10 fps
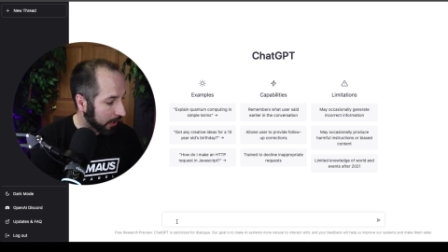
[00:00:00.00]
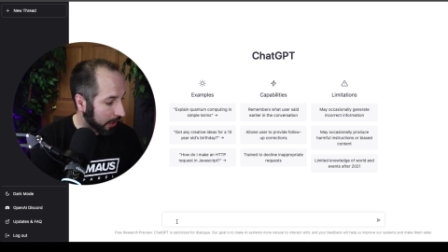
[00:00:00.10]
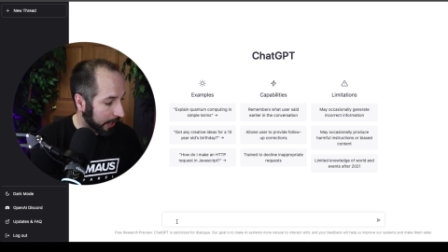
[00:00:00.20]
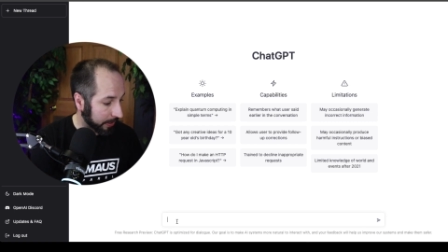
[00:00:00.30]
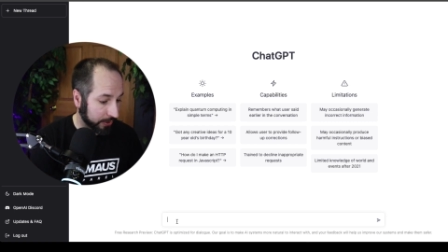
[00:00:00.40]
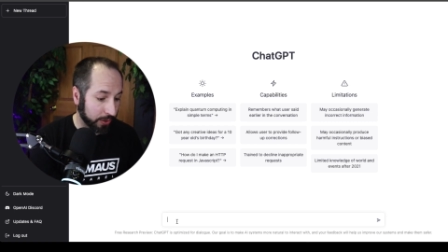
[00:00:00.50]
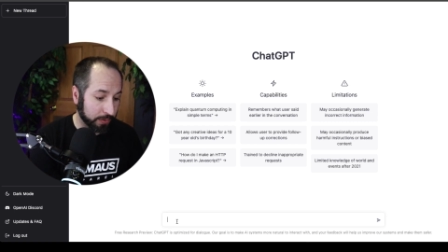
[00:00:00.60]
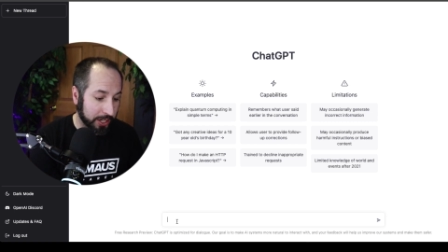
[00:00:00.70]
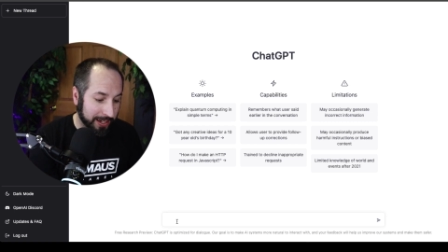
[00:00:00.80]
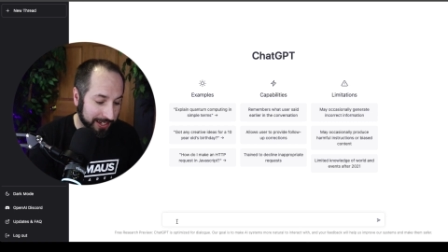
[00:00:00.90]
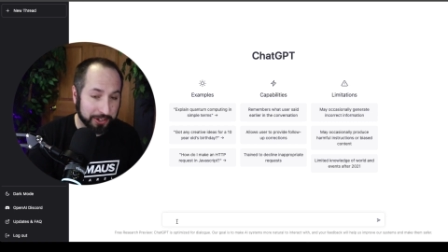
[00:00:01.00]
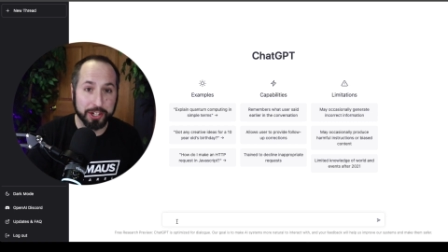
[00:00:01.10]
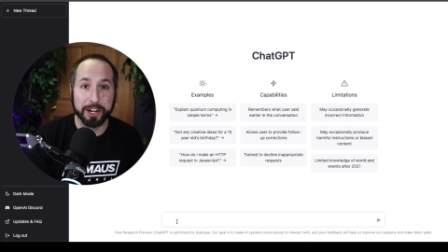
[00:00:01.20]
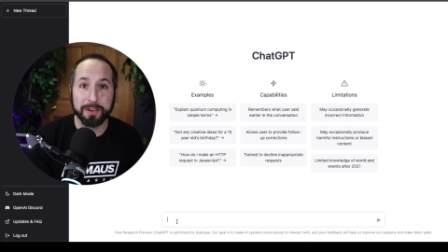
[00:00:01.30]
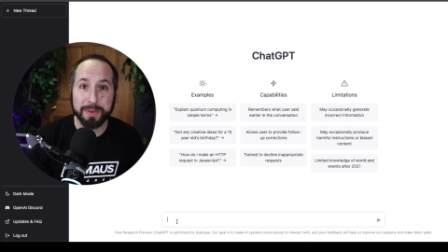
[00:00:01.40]
All right, so
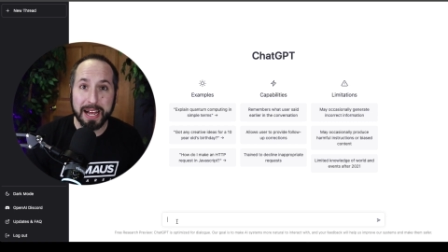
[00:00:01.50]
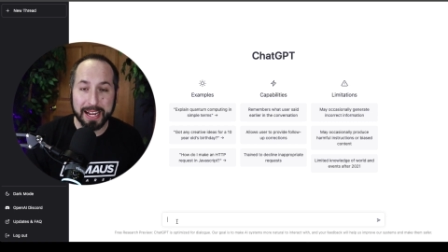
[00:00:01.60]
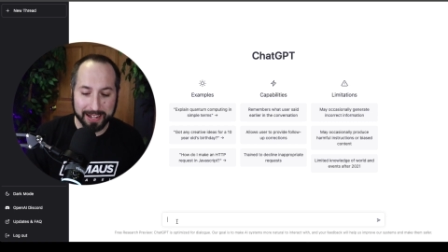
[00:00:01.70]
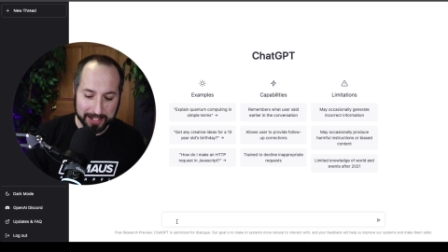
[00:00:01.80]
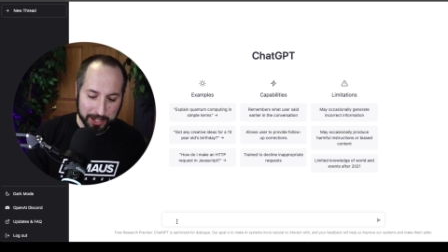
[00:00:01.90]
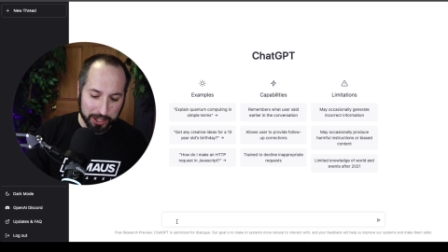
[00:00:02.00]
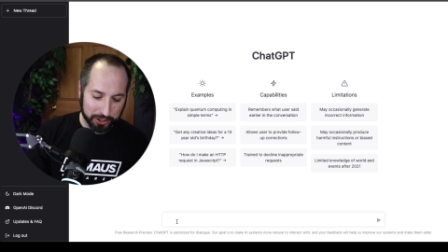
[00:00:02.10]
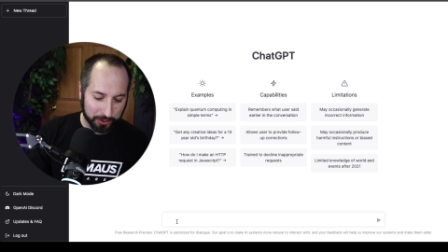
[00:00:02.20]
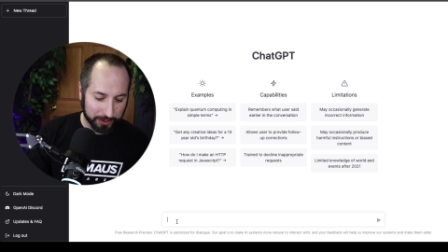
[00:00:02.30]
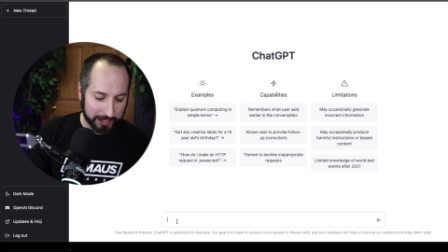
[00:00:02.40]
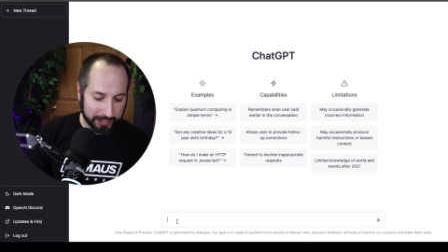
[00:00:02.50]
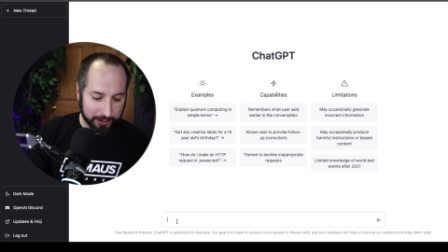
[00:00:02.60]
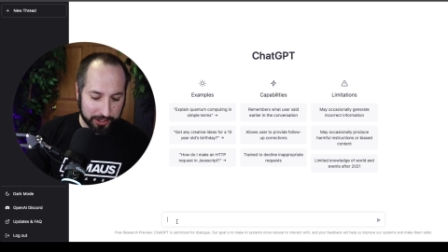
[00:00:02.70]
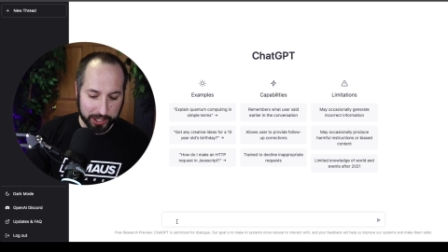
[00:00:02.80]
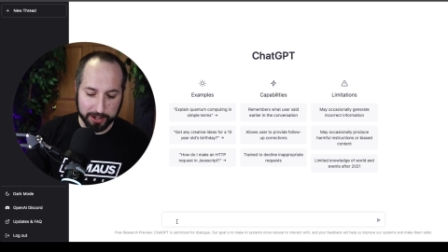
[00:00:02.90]
Jeremiah. So we're going to go
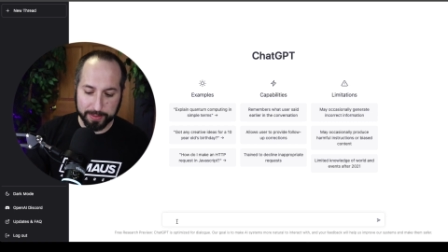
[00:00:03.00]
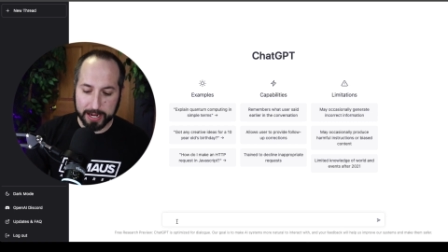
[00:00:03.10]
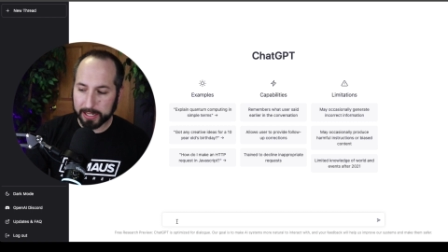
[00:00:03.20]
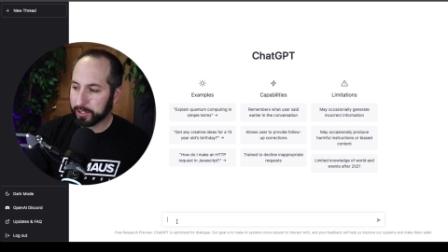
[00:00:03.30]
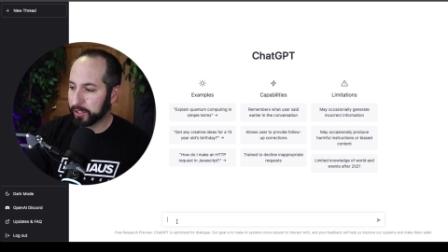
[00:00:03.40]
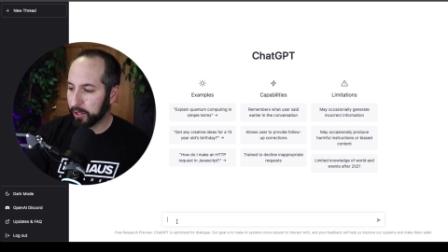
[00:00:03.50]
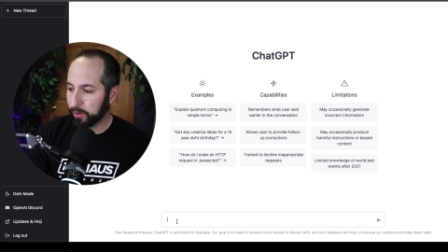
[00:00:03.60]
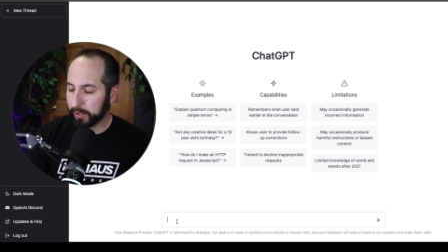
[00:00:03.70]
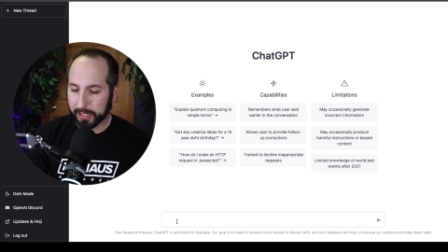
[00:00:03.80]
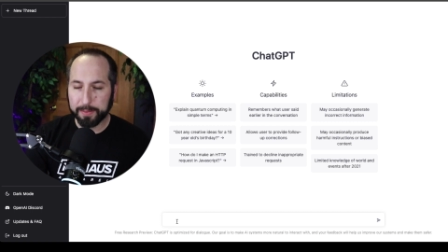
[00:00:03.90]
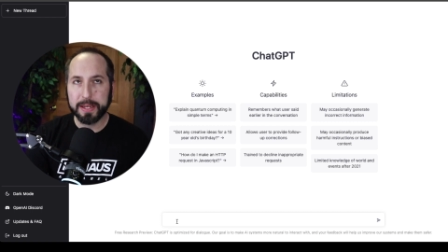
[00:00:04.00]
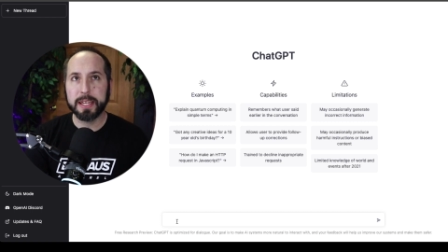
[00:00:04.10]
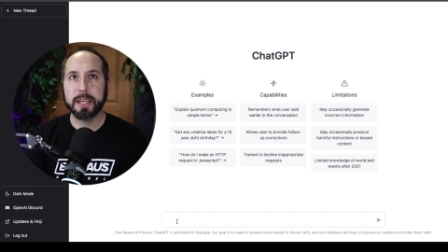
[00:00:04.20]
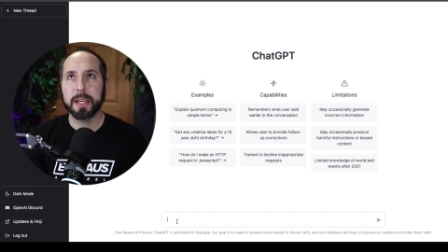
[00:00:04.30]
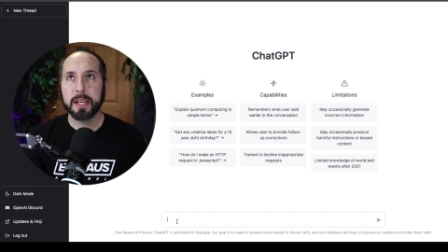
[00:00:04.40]
to Jeremiah. So let
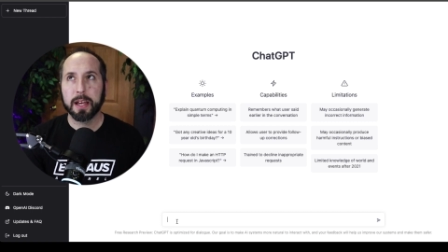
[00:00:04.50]
me...